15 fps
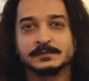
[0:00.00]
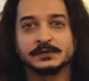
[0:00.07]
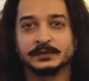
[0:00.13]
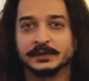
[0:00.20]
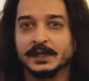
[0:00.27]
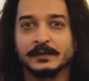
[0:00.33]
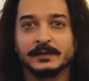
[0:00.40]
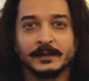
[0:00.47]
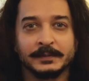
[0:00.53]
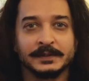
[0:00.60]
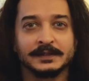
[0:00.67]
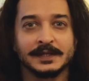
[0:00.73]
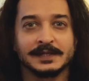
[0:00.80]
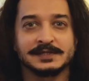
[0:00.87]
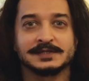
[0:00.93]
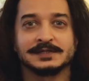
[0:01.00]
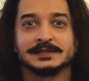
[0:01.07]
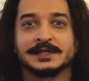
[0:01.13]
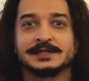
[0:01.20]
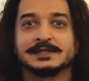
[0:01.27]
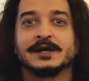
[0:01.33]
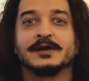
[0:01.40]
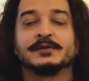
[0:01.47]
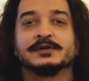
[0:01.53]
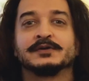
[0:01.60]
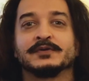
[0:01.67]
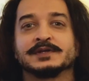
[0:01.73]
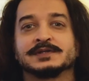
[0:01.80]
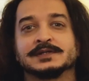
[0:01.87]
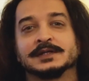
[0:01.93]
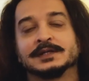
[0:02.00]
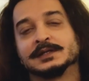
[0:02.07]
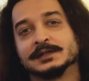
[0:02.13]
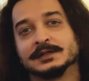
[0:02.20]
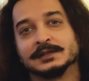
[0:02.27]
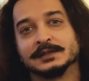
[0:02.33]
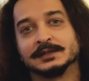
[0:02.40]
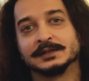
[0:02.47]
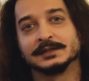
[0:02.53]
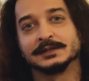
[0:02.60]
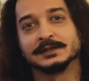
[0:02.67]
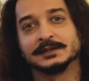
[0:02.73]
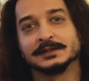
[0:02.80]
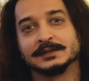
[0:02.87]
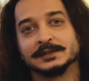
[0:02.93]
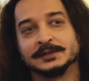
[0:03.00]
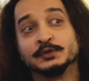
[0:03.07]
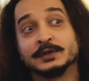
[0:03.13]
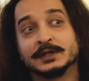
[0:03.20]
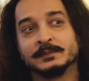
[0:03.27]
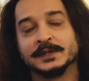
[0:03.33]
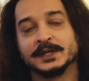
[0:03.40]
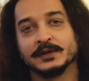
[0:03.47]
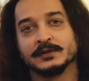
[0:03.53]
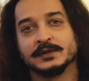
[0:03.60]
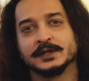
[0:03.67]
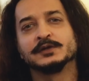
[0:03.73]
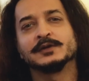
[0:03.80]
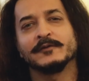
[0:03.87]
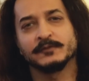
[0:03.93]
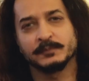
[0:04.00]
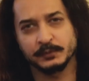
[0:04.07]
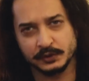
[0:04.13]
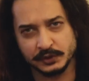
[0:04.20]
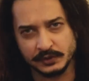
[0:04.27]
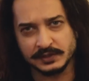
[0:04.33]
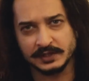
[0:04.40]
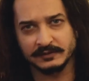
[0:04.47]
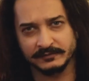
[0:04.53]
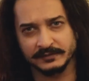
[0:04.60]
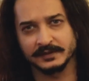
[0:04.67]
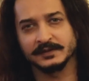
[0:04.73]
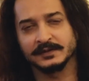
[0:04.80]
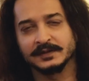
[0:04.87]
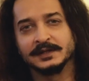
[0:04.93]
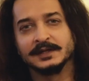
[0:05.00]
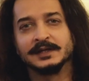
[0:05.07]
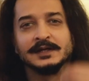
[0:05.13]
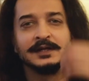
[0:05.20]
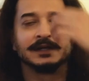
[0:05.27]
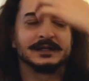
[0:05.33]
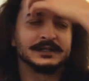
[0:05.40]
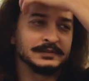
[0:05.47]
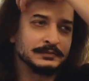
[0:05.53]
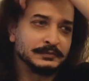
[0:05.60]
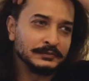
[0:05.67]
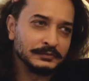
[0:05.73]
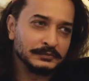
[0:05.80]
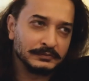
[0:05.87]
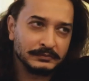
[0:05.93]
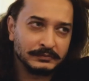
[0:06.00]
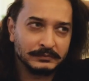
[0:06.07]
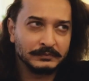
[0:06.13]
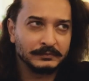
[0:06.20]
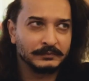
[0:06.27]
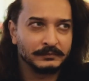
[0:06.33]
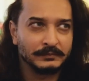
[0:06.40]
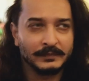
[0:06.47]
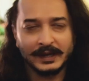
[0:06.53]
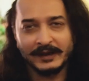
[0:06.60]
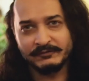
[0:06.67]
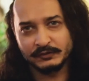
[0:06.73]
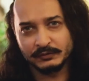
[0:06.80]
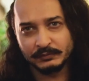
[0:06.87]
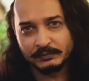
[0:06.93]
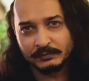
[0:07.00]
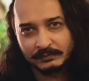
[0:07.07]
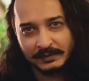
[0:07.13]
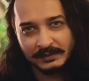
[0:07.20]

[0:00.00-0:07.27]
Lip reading: So yeah, that's how interesting you can make a day. You have to push yourself here. You have to